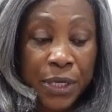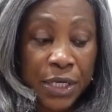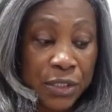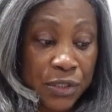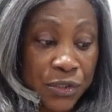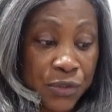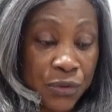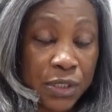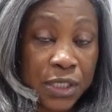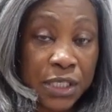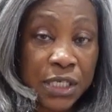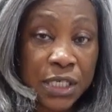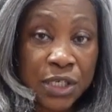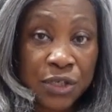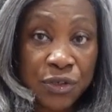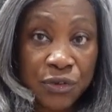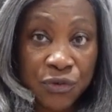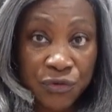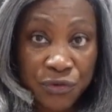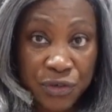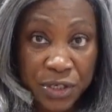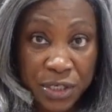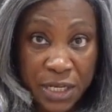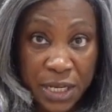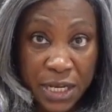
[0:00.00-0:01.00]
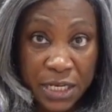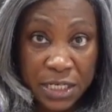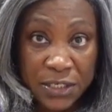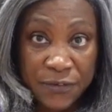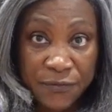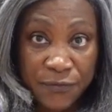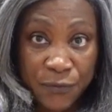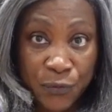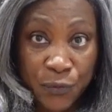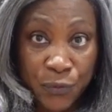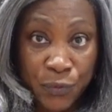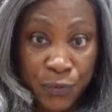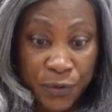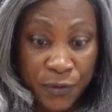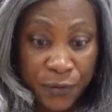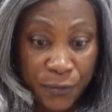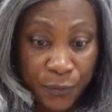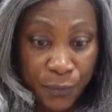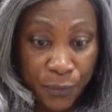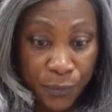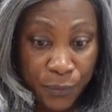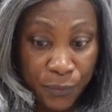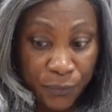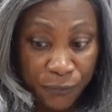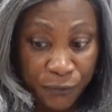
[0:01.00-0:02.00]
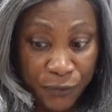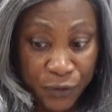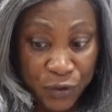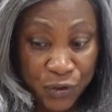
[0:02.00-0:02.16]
into the ingredients for Una. For